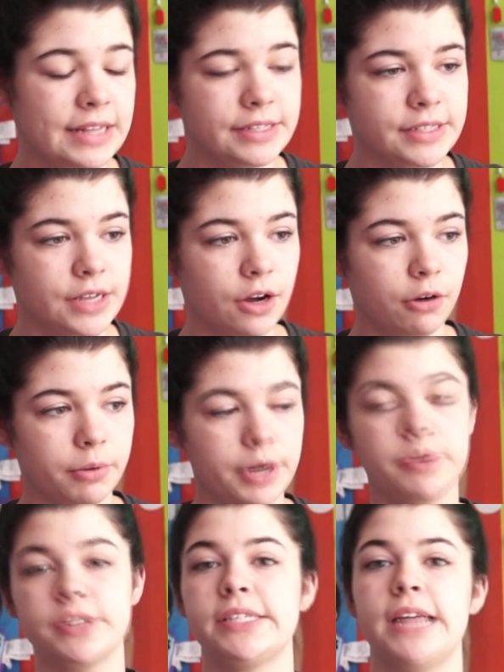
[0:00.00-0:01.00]
And so we
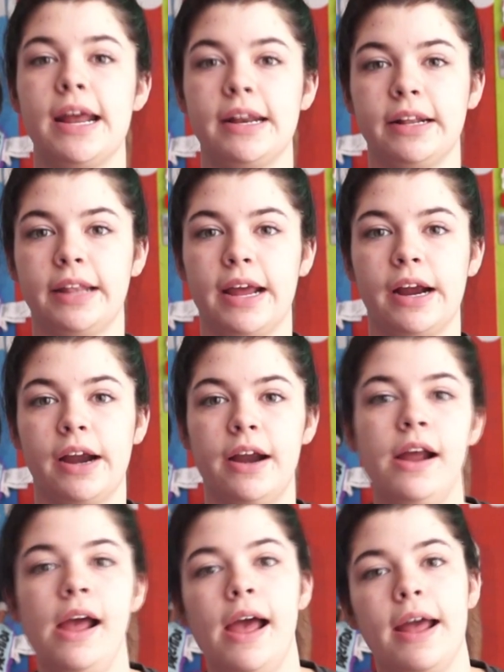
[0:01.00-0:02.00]
were standing there